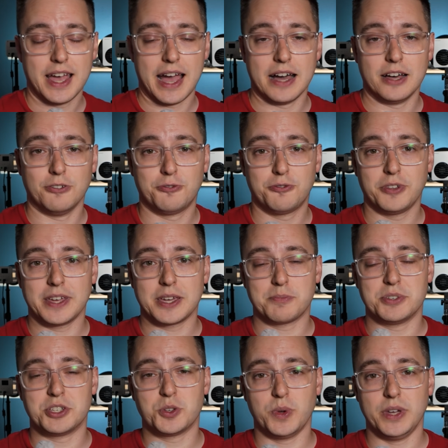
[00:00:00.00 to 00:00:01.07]
I'll flick
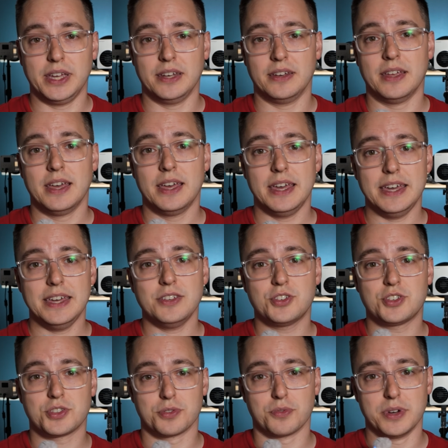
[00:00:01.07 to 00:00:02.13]
between
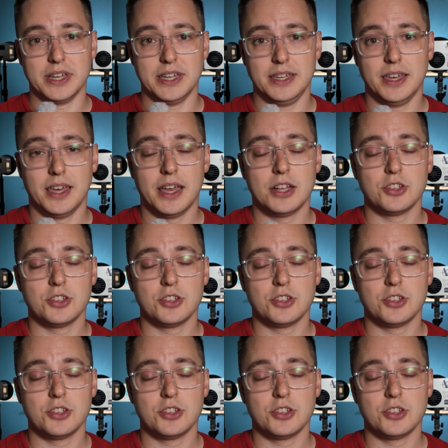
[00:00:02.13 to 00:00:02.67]
each three